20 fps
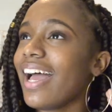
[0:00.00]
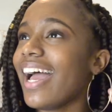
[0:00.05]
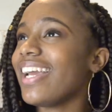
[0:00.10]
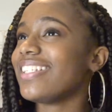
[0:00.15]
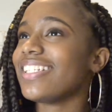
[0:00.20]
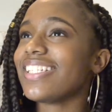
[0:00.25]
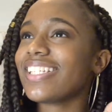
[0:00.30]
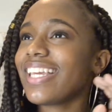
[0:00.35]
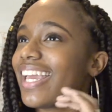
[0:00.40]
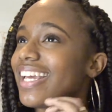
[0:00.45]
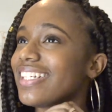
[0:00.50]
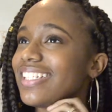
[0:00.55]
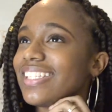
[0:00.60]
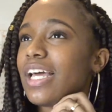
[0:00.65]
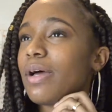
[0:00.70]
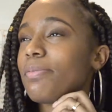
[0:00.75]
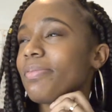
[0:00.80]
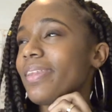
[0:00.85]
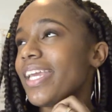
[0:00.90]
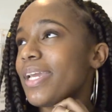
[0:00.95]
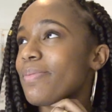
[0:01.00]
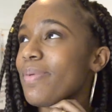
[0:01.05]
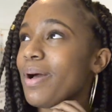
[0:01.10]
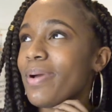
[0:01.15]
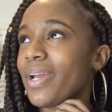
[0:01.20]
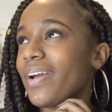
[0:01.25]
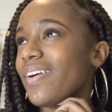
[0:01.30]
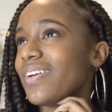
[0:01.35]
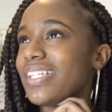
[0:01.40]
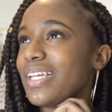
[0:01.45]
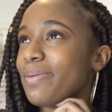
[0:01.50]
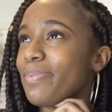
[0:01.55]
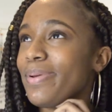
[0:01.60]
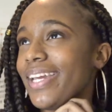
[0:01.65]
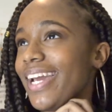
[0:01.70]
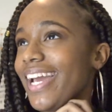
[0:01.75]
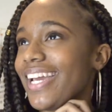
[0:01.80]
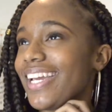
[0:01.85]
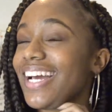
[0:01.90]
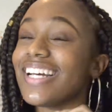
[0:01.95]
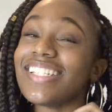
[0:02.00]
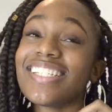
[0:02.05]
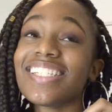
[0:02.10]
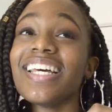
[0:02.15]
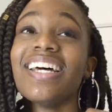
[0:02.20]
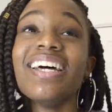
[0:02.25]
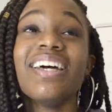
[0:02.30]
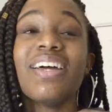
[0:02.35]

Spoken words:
I just can't stop thinking about my OTP, I guess.